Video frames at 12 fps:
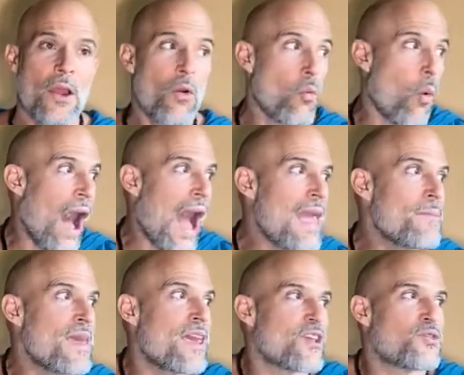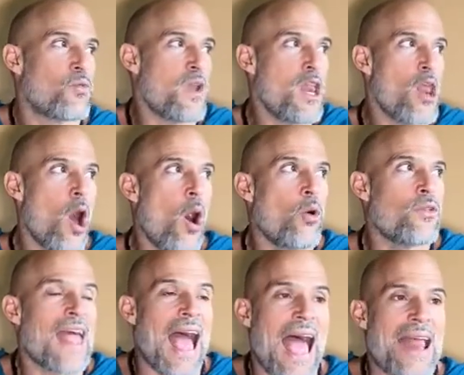Why? Because we know
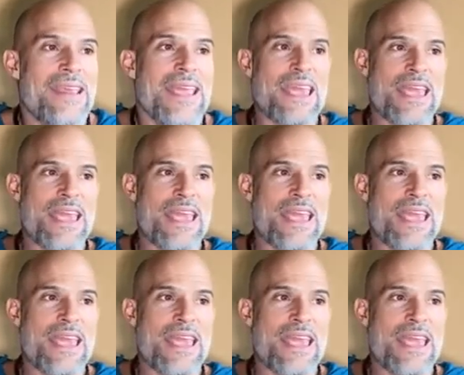that